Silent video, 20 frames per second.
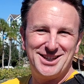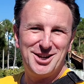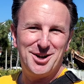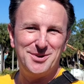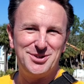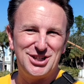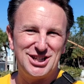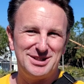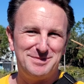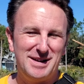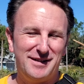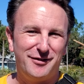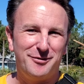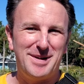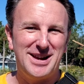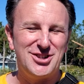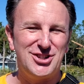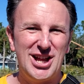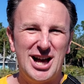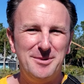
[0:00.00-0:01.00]
know is just some
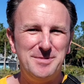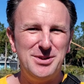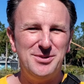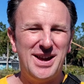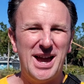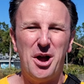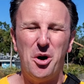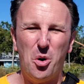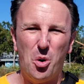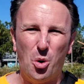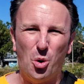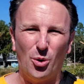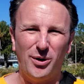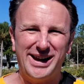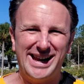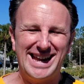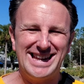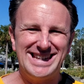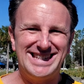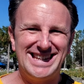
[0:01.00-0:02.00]
information to help you get
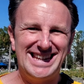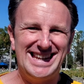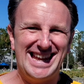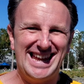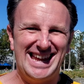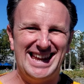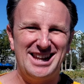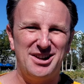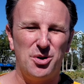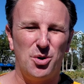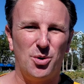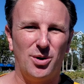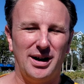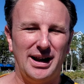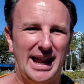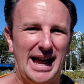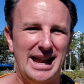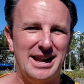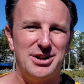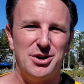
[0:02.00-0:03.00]
oriented in
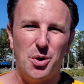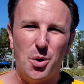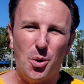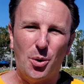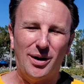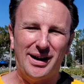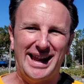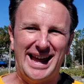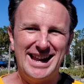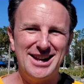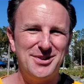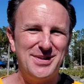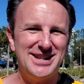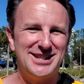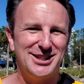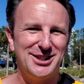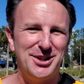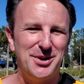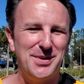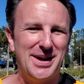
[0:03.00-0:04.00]
Orlando. Orlando
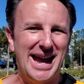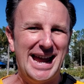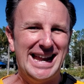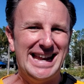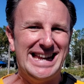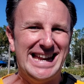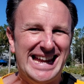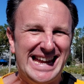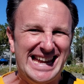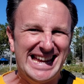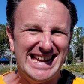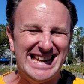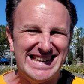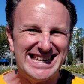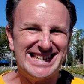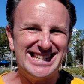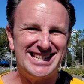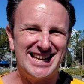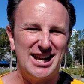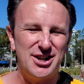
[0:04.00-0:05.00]
is located in
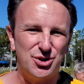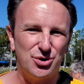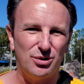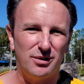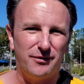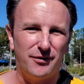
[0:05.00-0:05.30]
central